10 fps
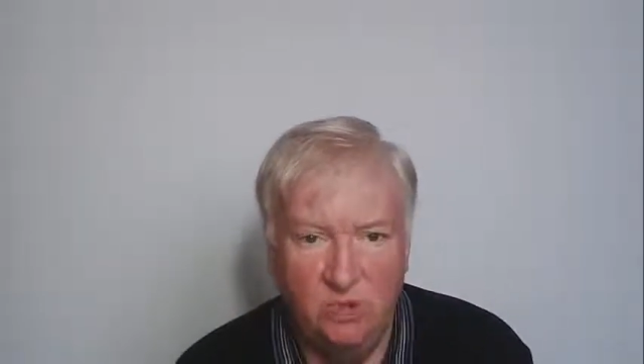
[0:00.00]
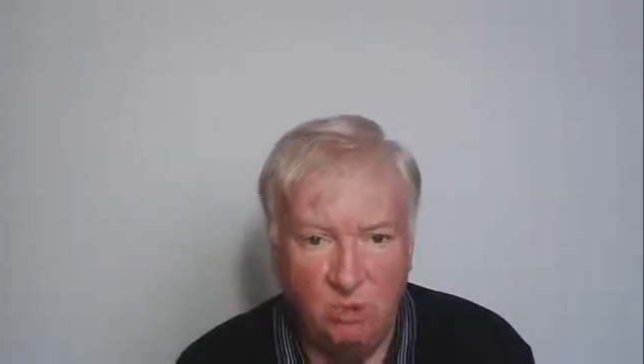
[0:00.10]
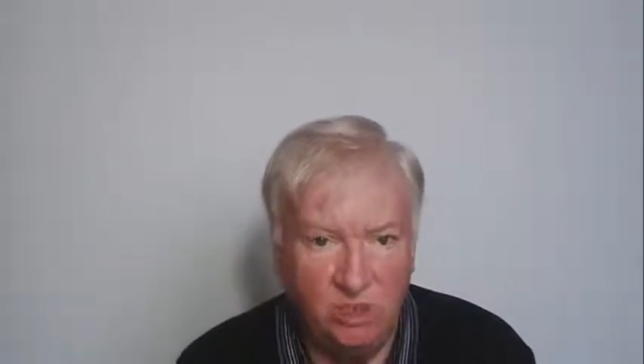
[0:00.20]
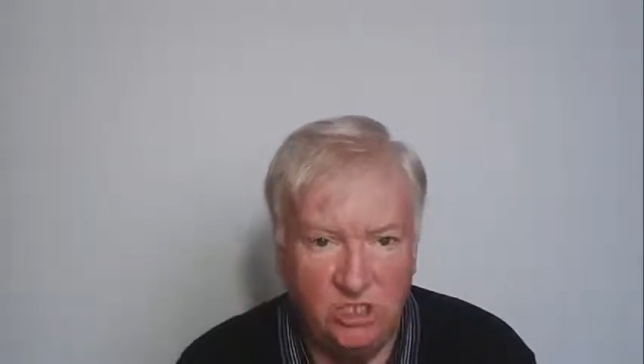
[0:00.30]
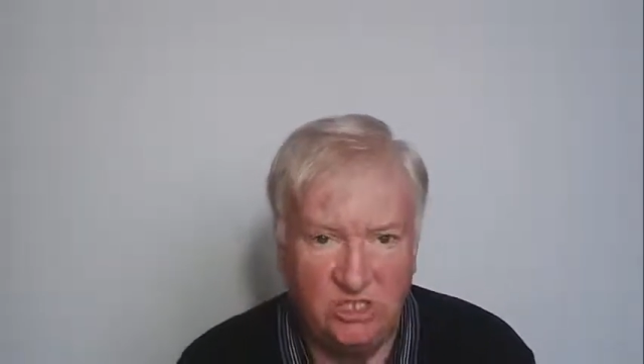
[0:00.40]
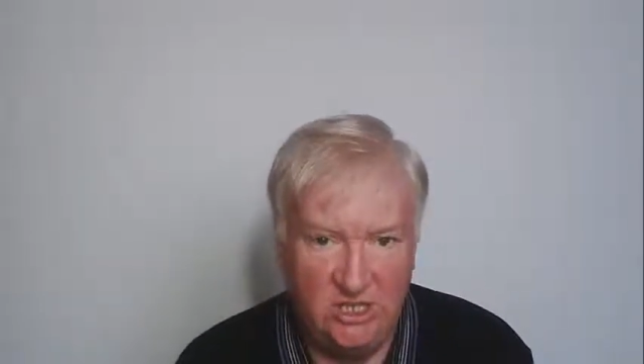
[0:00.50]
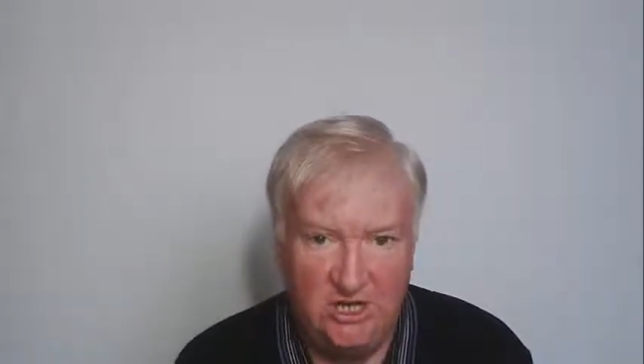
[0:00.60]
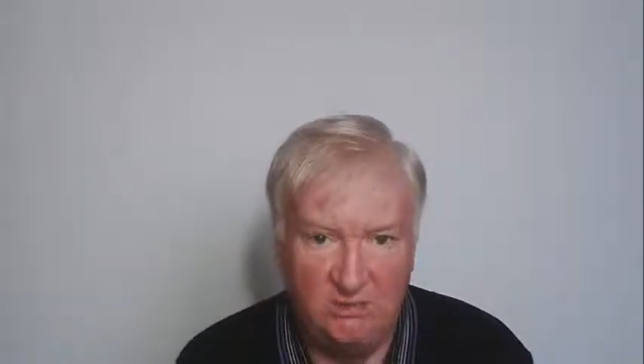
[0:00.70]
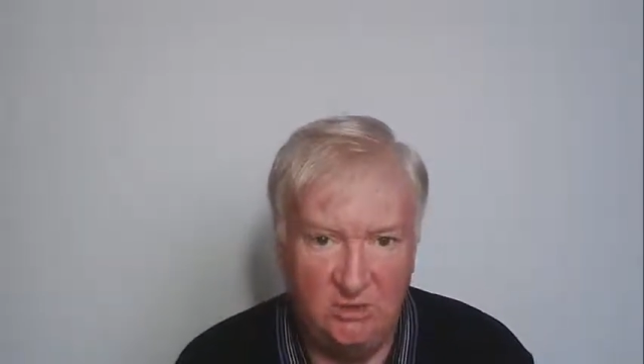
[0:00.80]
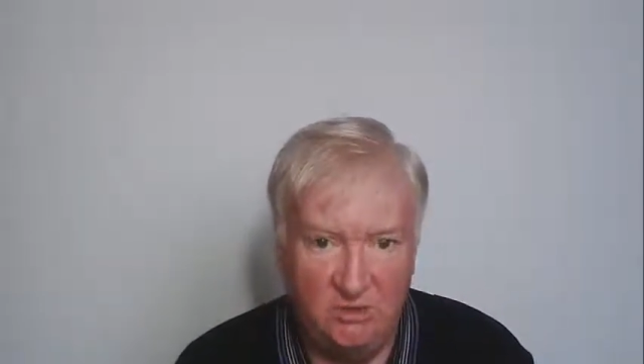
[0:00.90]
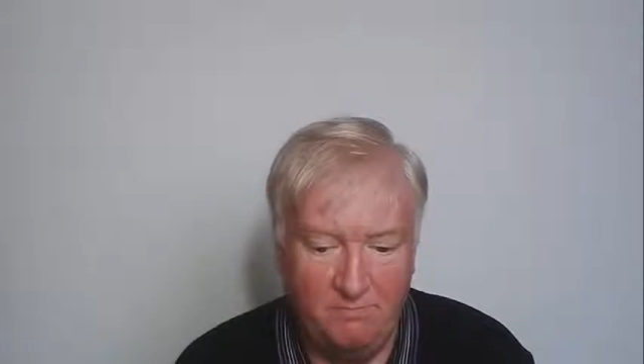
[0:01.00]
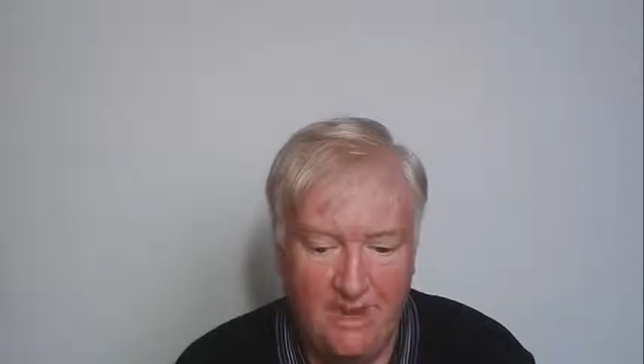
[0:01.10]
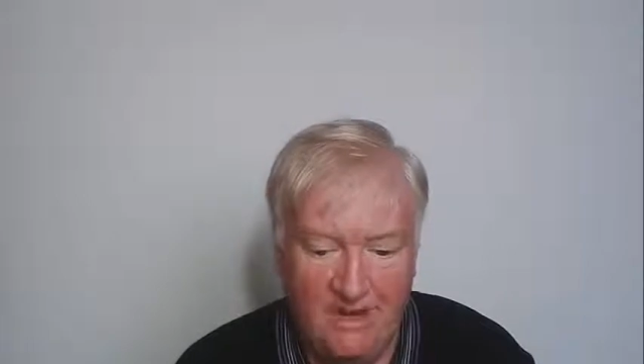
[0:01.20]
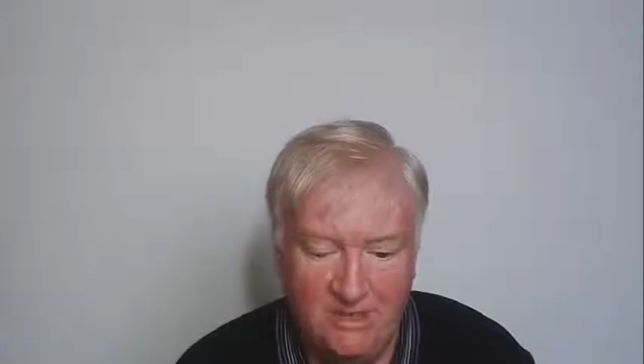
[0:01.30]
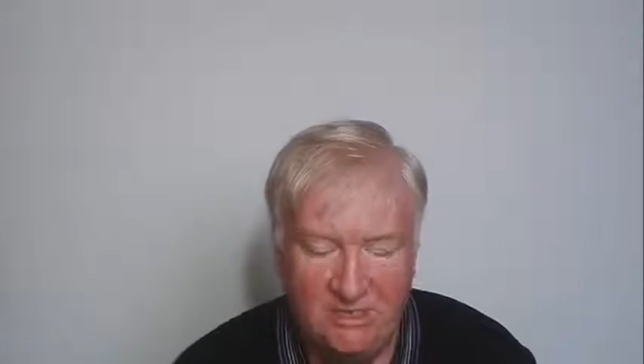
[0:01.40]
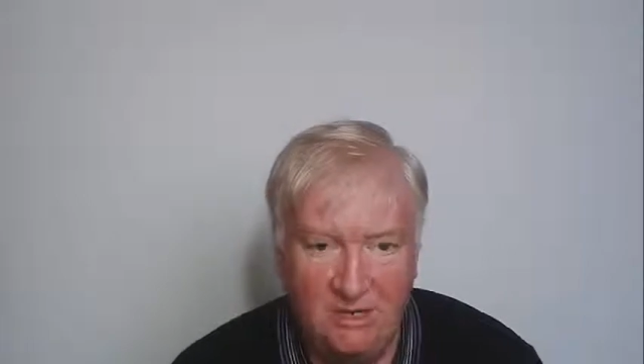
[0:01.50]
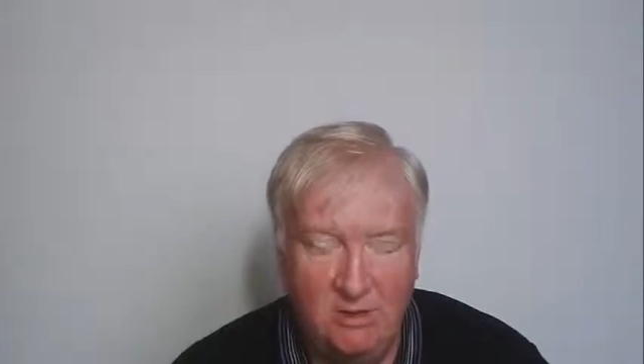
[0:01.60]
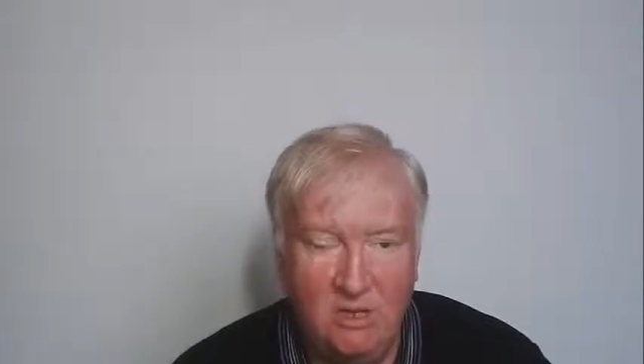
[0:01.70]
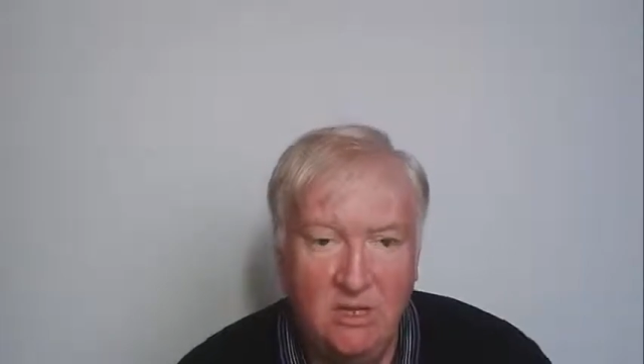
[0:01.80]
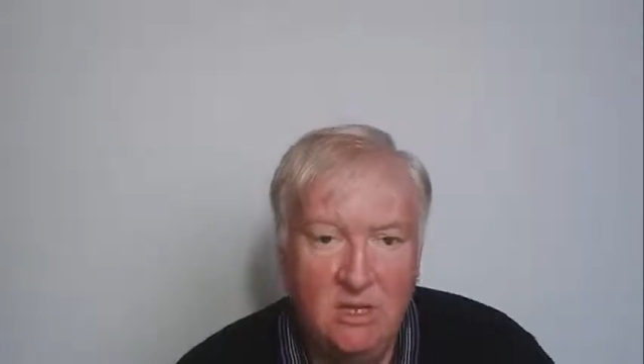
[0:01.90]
Don't just think about the bad and say, well,